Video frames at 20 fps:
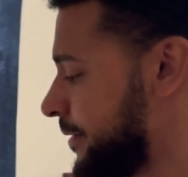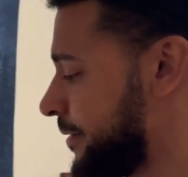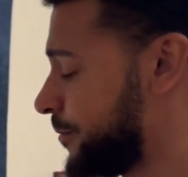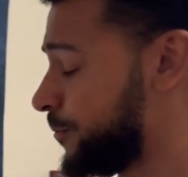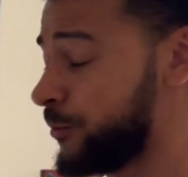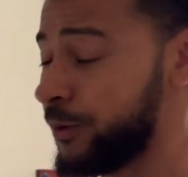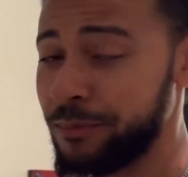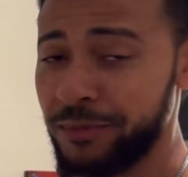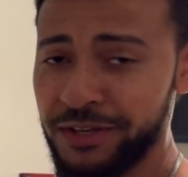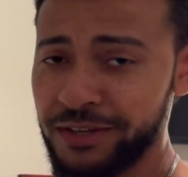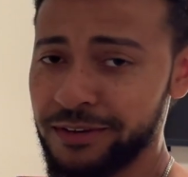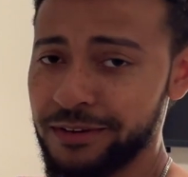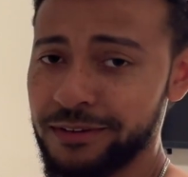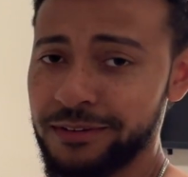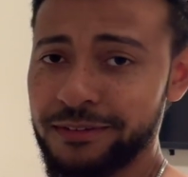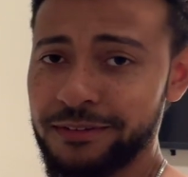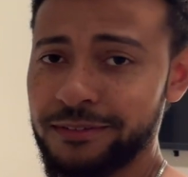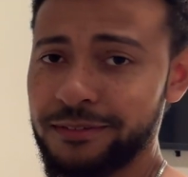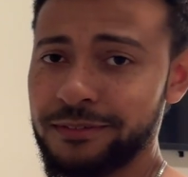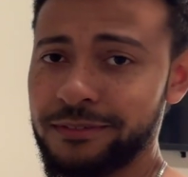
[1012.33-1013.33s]
Women
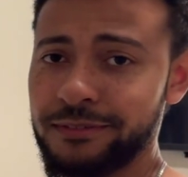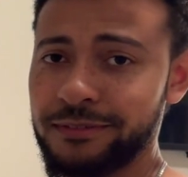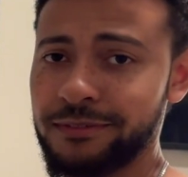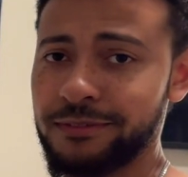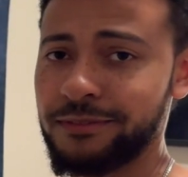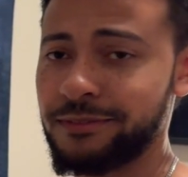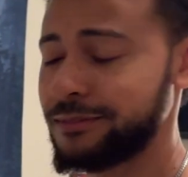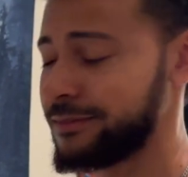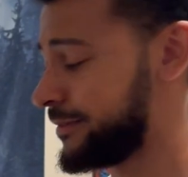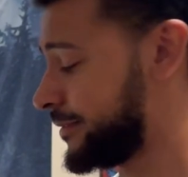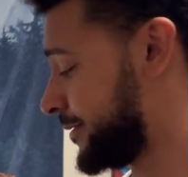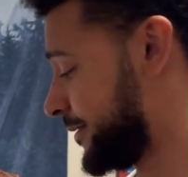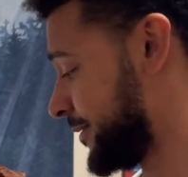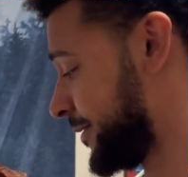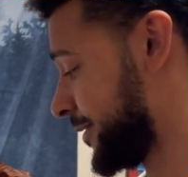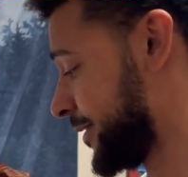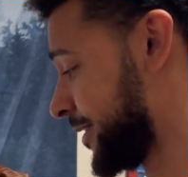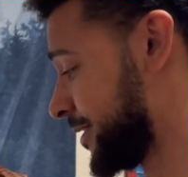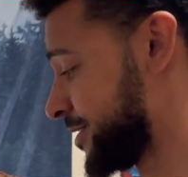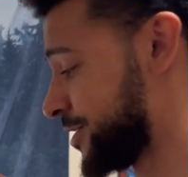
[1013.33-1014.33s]

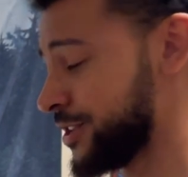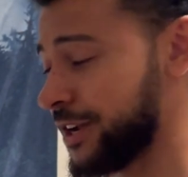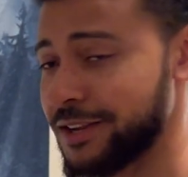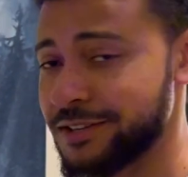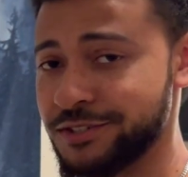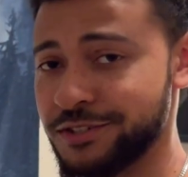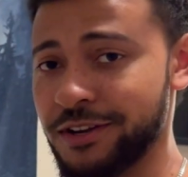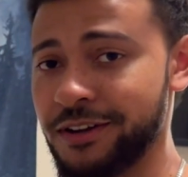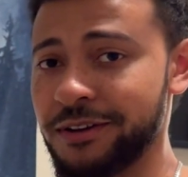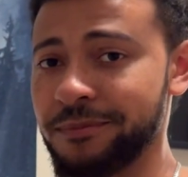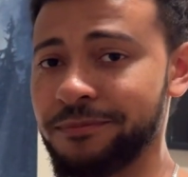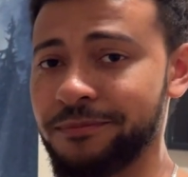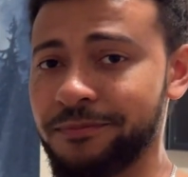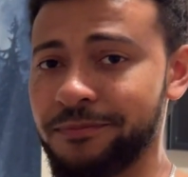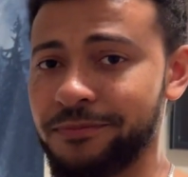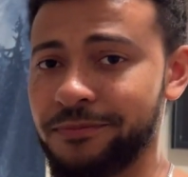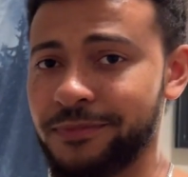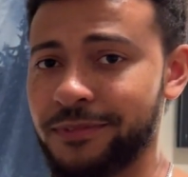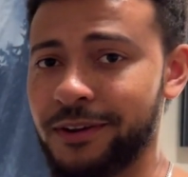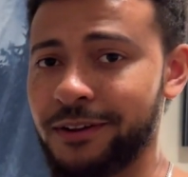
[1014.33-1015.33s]
can change up
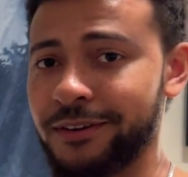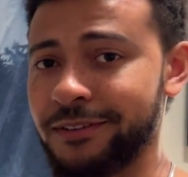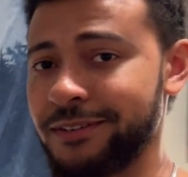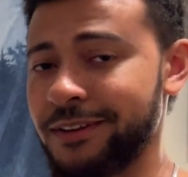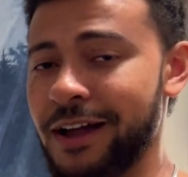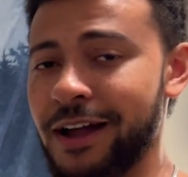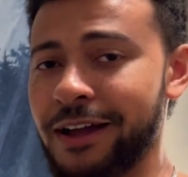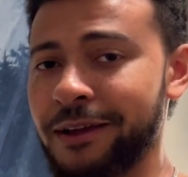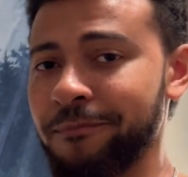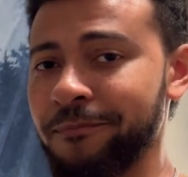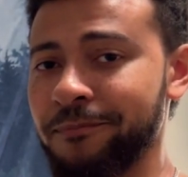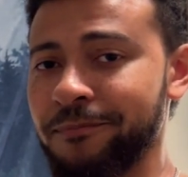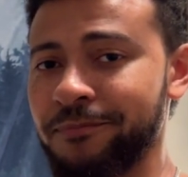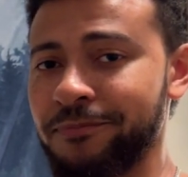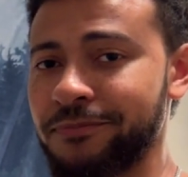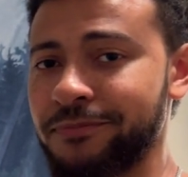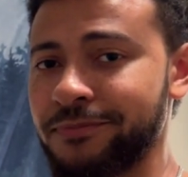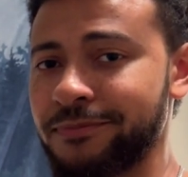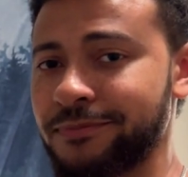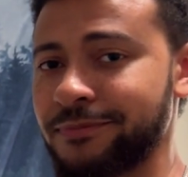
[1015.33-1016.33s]
on a dime.
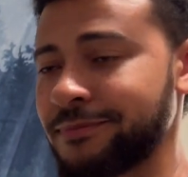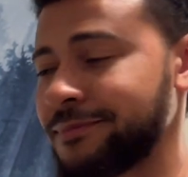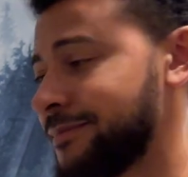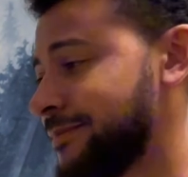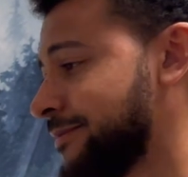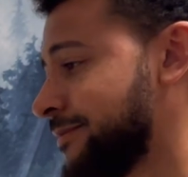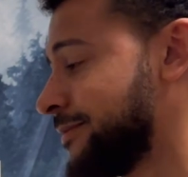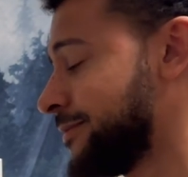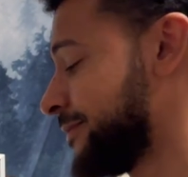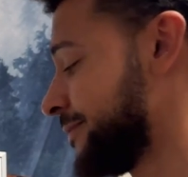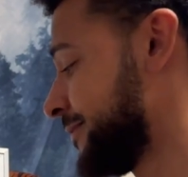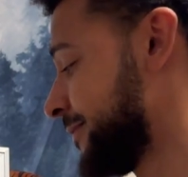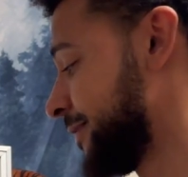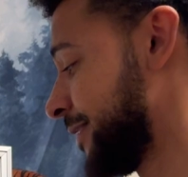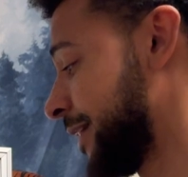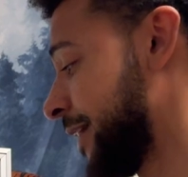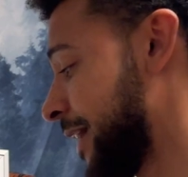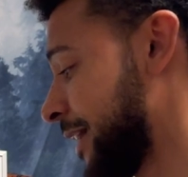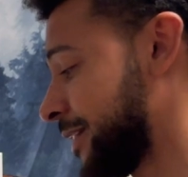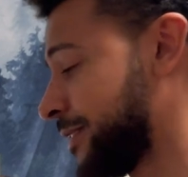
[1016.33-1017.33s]
The
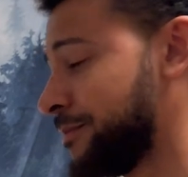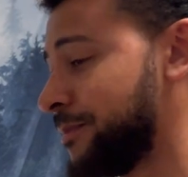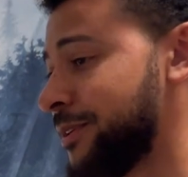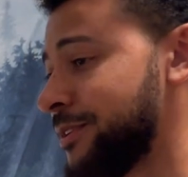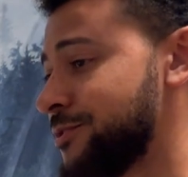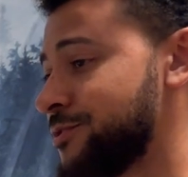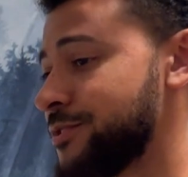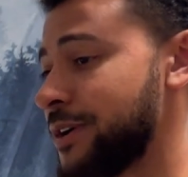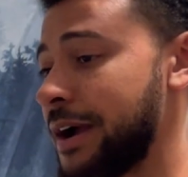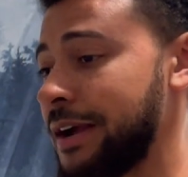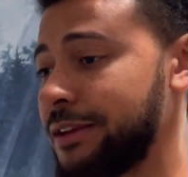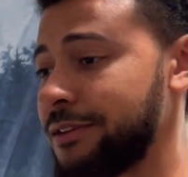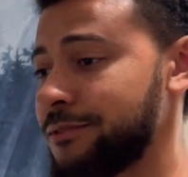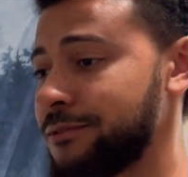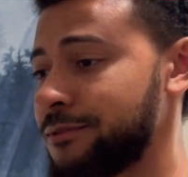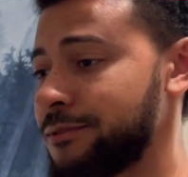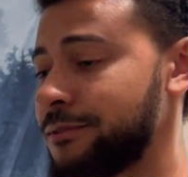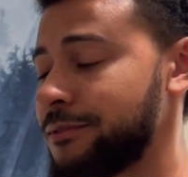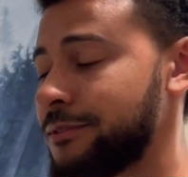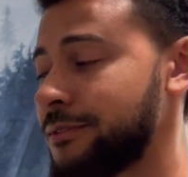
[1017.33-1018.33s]
guy can be attractive,
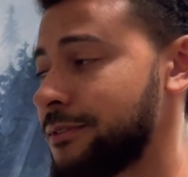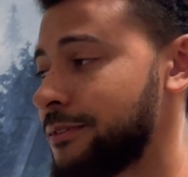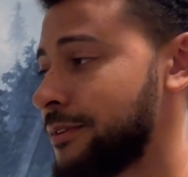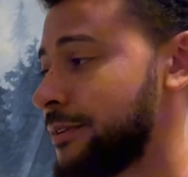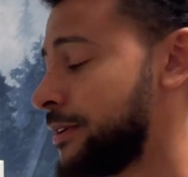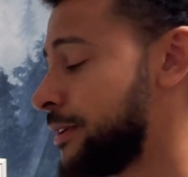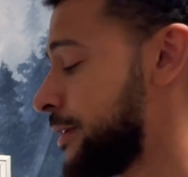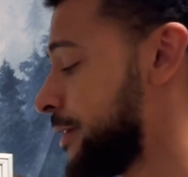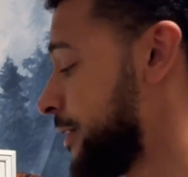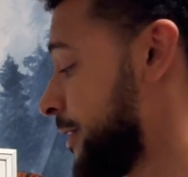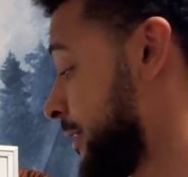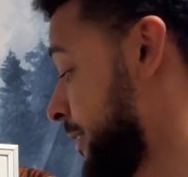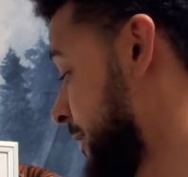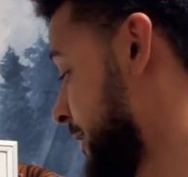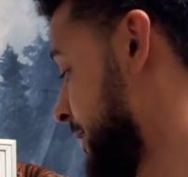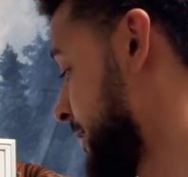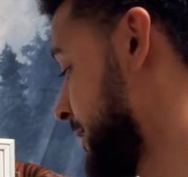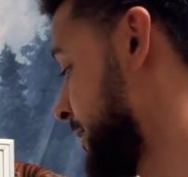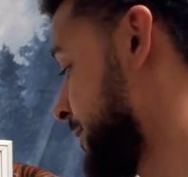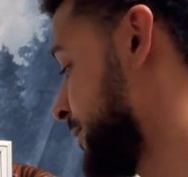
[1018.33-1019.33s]

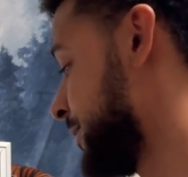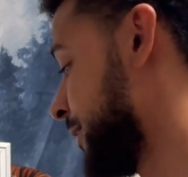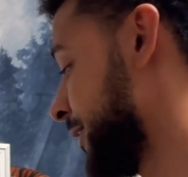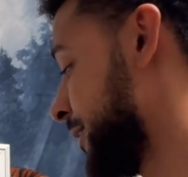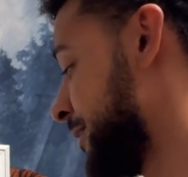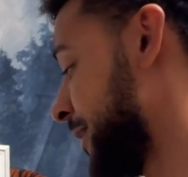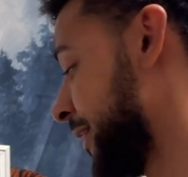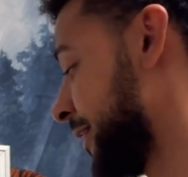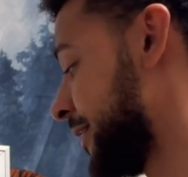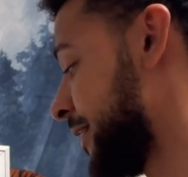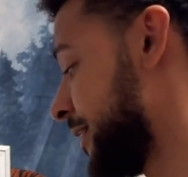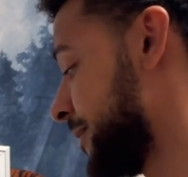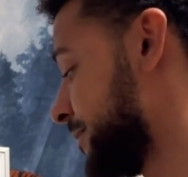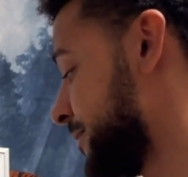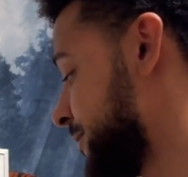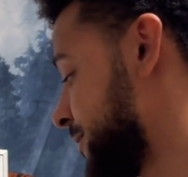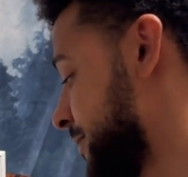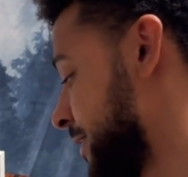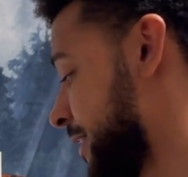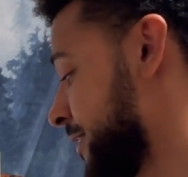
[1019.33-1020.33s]
but he might not
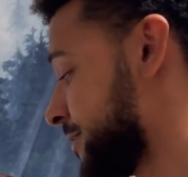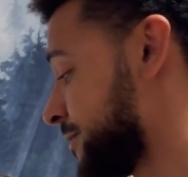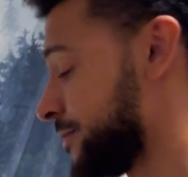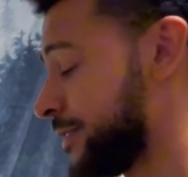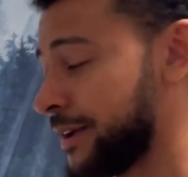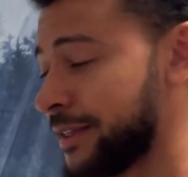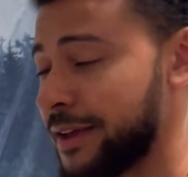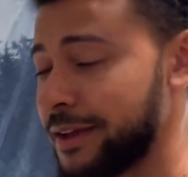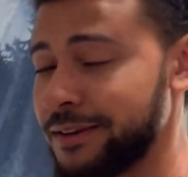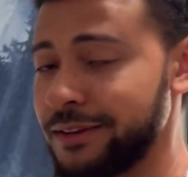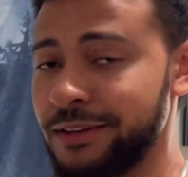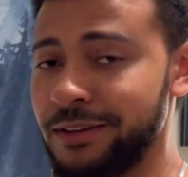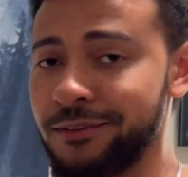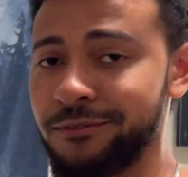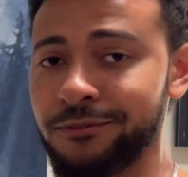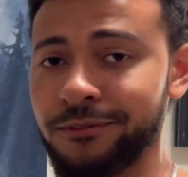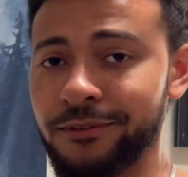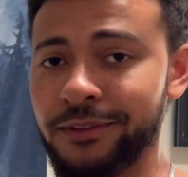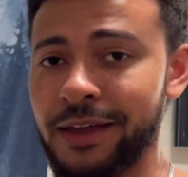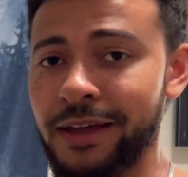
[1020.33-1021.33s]
satisfy that need
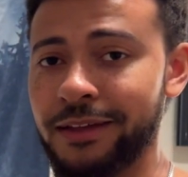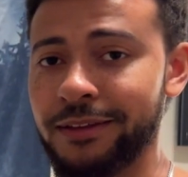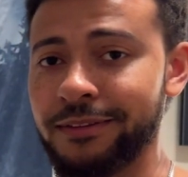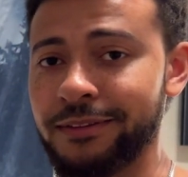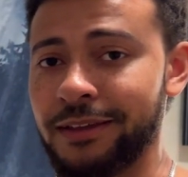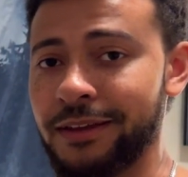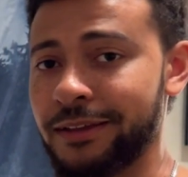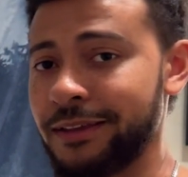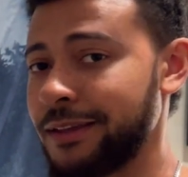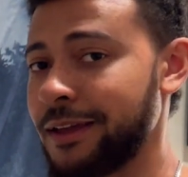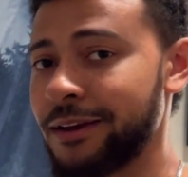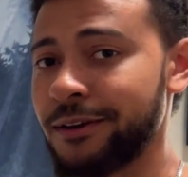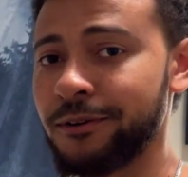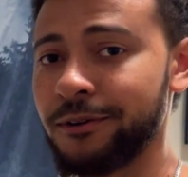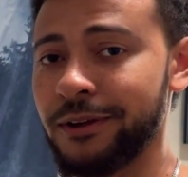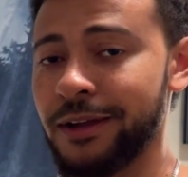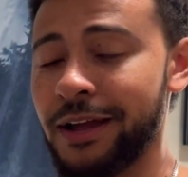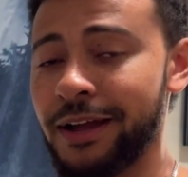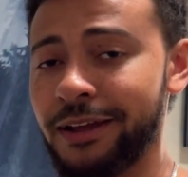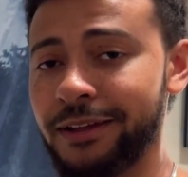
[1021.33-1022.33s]
for that ghetto
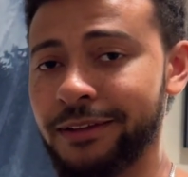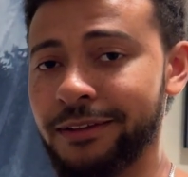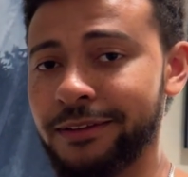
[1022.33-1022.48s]
guy.